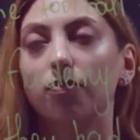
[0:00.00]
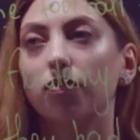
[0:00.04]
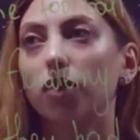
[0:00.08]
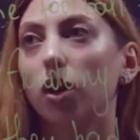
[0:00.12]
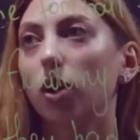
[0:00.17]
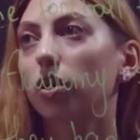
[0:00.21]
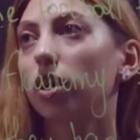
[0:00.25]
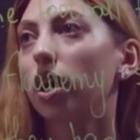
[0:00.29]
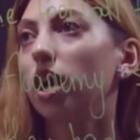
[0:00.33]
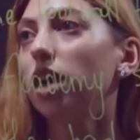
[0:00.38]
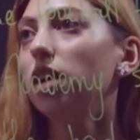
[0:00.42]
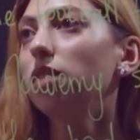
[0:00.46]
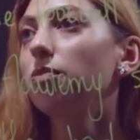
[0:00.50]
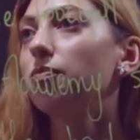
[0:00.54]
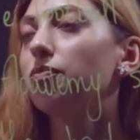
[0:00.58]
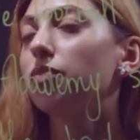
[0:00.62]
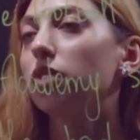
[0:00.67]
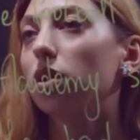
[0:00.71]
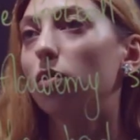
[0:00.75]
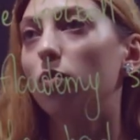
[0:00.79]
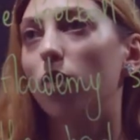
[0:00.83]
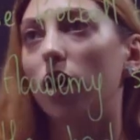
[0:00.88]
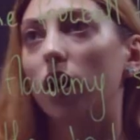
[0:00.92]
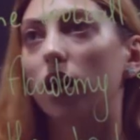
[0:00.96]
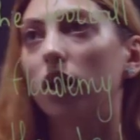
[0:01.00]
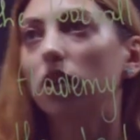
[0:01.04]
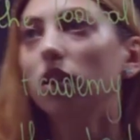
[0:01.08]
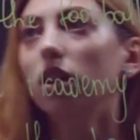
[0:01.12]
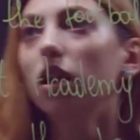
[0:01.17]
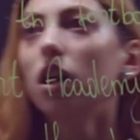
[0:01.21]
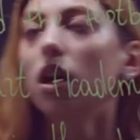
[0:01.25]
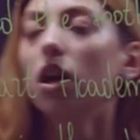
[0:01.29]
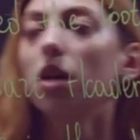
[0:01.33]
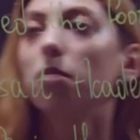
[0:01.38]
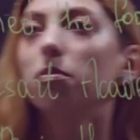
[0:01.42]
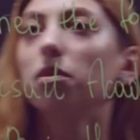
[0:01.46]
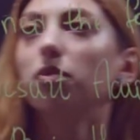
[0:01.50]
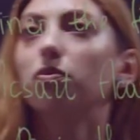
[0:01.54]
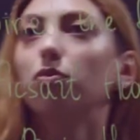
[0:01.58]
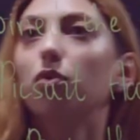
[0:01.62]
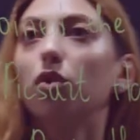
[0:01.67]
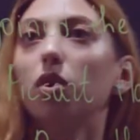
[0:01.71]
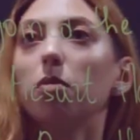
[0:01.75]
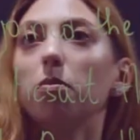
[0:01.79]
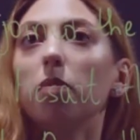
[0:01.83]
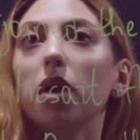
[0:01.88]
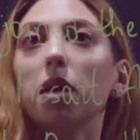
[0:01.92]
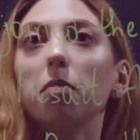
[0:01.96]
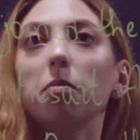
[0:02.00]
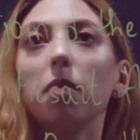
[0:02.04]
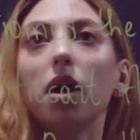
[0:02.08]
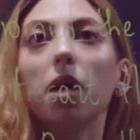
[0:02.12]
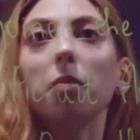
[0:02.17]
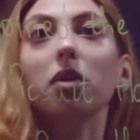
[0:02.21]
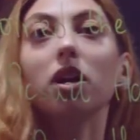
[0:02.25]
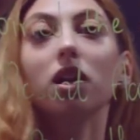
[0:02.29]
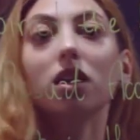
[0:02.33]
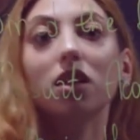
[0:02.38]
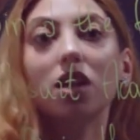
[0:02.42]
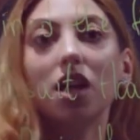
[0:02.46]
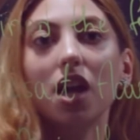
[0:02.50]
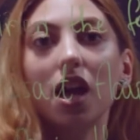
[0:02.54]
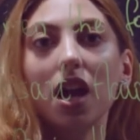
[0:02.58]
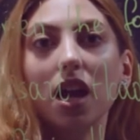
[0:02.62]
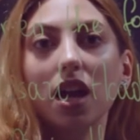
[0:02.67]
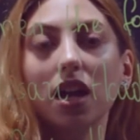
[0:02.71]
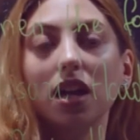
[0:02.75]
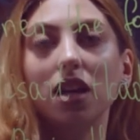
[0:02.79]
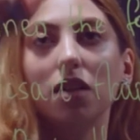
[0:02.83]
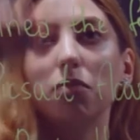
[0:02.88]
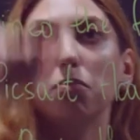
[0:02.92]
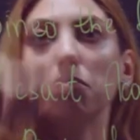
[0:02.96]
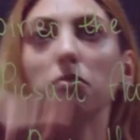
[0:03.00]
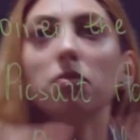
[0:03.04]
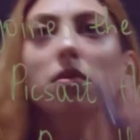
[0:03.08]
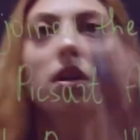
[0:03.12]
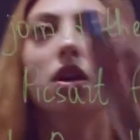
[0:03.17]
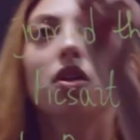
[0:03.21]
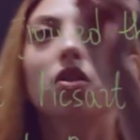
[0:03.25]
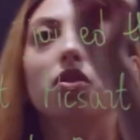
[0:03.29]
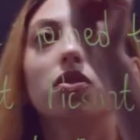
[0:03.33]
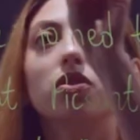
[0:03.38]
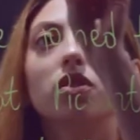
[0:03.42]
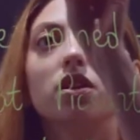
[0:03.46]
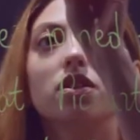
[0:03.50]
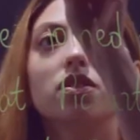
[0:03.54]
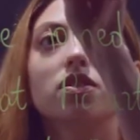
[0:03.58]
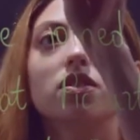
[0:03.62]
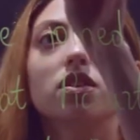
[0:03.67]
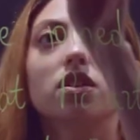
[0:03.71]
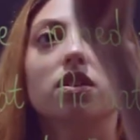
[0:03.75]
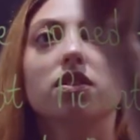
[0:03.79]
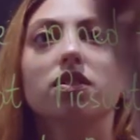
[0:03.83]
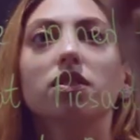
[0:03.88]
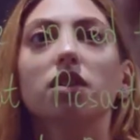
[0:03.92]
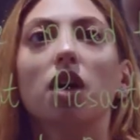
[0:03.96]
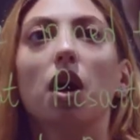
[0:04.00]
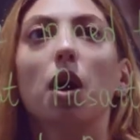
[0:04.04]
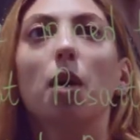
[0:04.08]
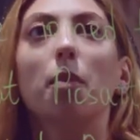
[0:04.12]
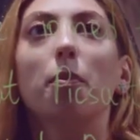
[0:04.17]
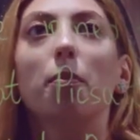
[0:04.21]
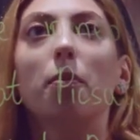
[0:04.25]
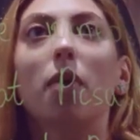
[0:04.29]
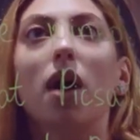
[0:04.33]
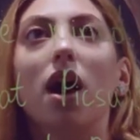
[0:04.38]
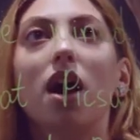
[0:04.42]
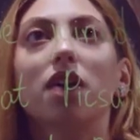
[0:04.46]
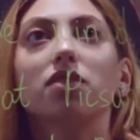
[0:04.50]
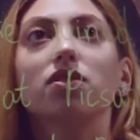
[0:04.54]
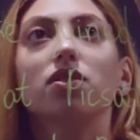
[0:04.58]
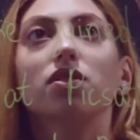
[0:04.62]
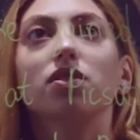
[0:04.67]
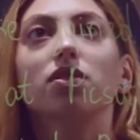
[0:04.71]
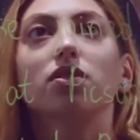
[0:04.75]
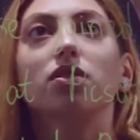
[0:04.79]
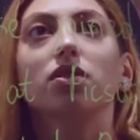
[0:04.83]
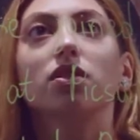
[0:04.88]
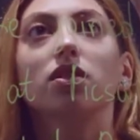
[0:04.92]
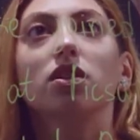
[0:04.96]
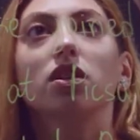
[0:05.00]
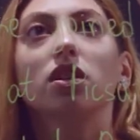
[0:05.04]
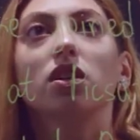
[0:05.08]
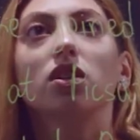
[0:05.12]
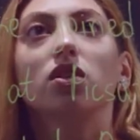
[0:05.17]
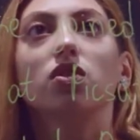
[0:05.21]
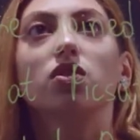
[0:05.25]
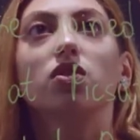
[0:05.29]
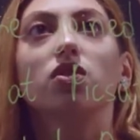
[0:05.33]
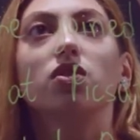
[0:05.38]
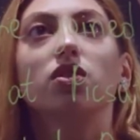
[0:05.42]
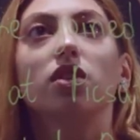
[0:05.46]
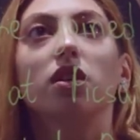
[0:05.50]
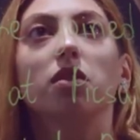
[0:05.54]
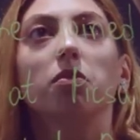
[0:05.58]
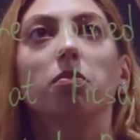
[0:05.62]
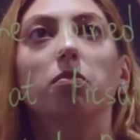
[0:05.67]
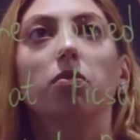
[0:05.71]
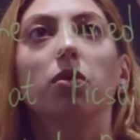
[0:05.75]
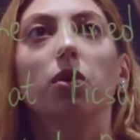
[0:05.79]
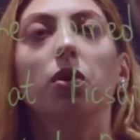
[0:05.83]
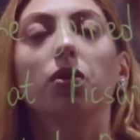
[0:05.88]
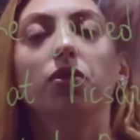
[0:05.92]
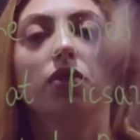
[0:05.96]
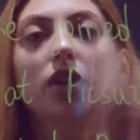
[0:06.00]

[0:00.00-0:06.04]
Okay, well, before my mom came, this is past simple